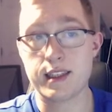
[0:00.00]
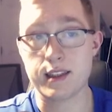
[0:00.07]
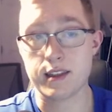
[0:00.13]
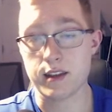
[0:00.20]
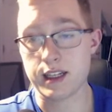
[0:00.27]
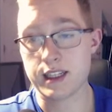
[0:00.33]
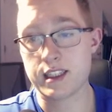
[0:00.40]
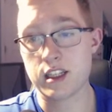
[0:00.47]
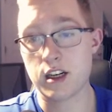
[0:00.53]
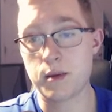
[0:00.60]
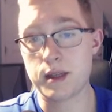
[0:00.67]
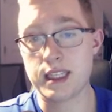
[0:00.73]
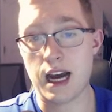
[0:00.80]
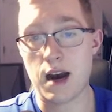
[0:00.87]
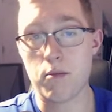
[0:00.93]
His link's going to
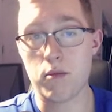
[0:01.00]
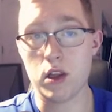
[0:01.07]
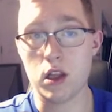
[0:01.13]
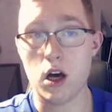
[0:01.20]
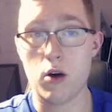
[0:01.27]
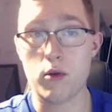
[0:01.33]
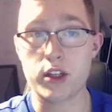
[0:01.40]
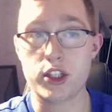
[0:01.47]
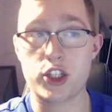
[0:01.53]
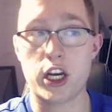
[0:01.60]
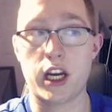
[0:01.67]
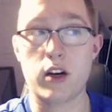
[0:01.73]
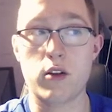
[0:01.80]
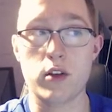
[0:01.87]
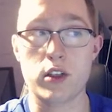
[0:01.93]
be down below, his
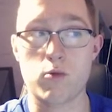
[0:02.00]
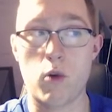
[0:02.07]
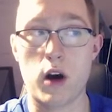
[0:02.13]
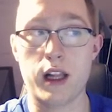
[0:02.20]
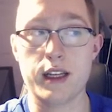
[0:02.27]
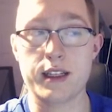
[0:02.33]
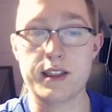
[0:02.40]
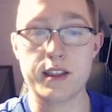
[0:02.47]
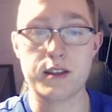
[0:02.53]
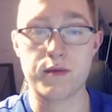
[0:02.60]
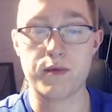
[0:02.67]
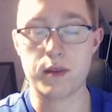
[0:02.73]
channel, as well as his